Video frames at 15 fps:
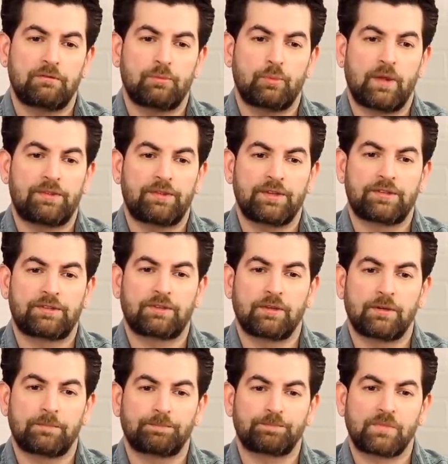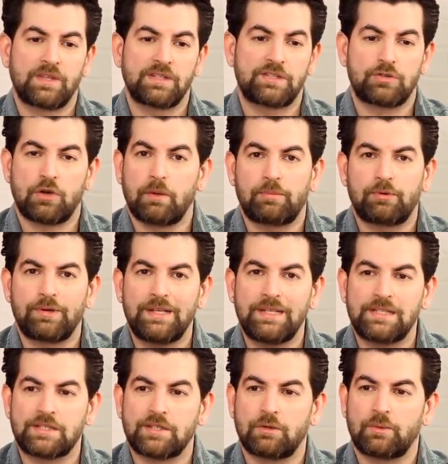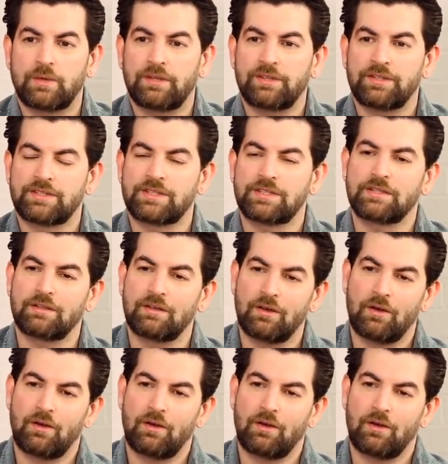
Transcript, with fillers: whether it's um, strawberries or whether it's uh,